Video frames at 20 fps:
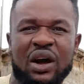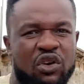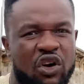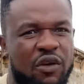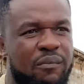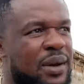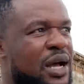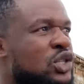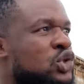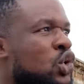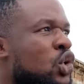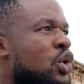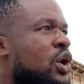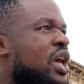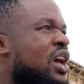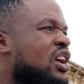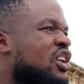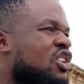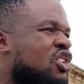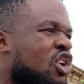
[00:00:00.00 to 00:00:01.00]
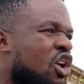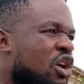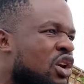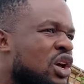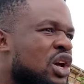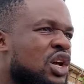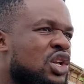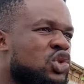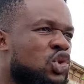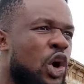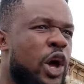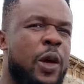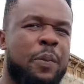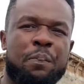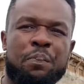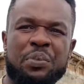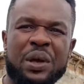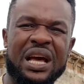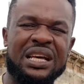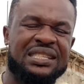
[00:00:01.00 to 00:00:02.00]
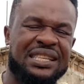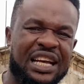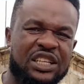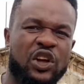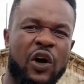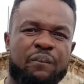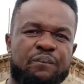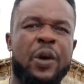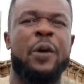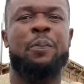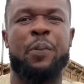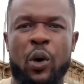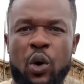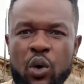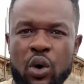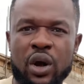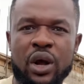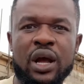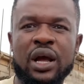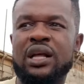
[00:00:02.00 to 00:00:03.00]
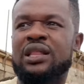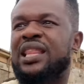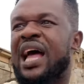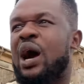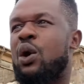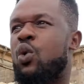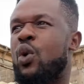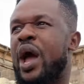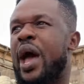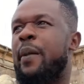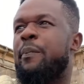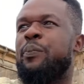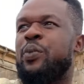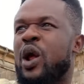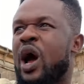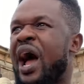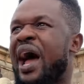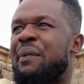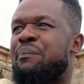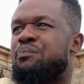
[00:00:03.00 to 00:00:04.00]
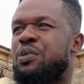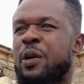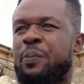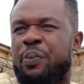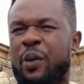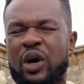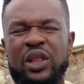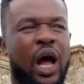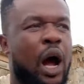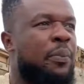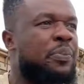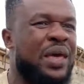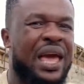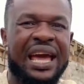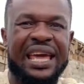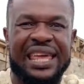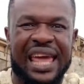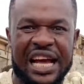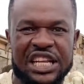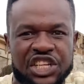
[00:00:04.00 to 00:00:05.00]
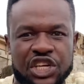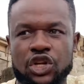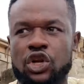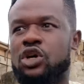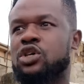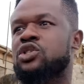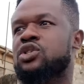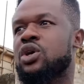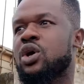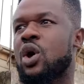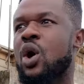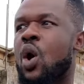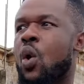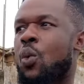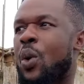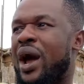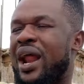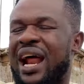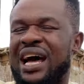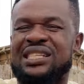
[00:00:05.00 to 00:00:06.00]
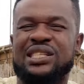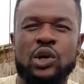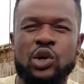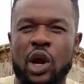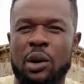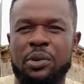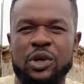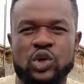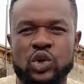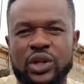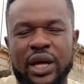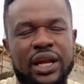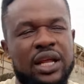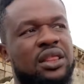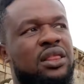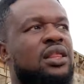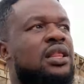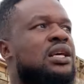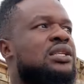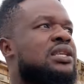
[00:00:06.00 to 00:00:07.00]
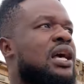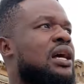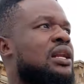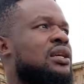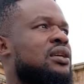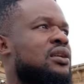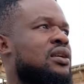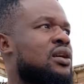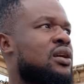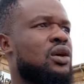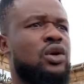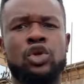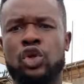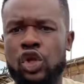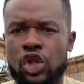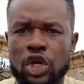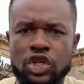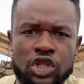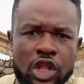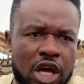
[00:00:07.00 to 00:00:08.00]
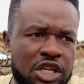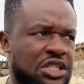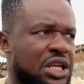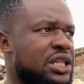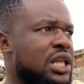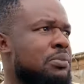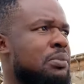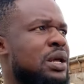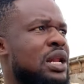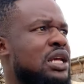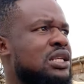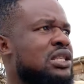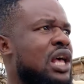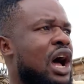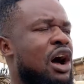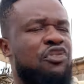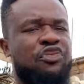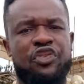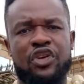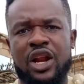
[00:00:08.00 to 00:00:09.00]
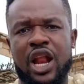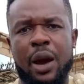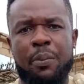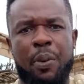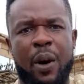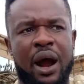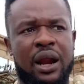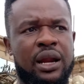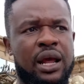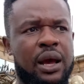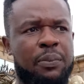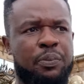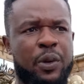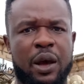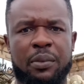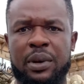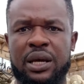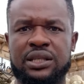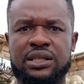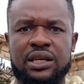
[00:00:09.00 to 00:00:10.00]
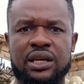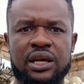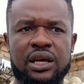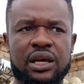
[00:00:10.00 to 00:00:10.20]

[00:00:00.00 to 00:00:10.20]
government to a set of people that will employ people that will be engaging us, whereas they will not be doing anything exactly. Did you not see the Minister of Labour and Employment